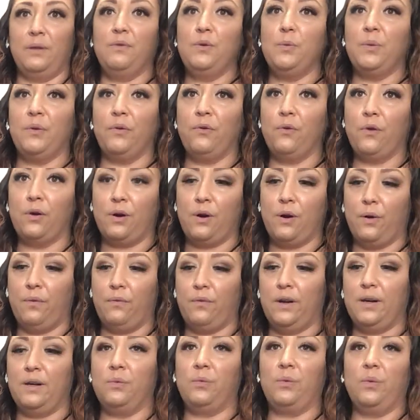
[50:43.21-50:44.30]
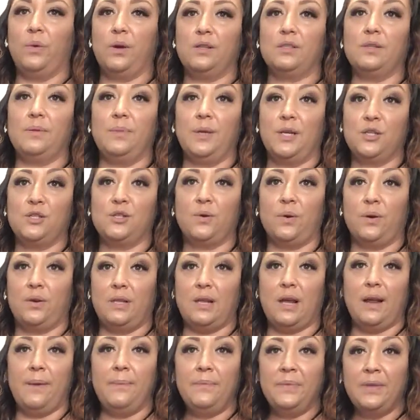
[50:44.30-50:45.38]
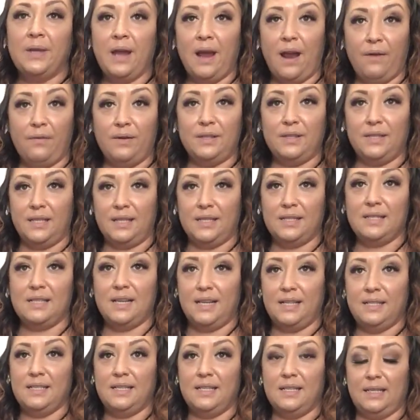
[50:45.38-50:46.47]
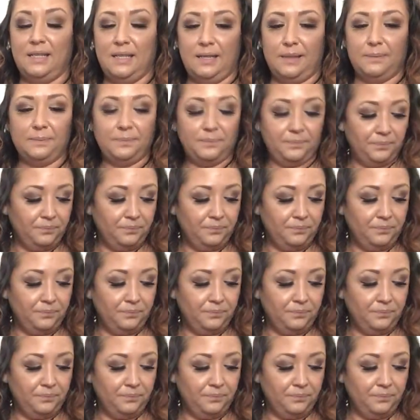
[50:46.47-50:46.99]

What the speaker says: Even before COVID, we wanted to make sure that everything is nice and neat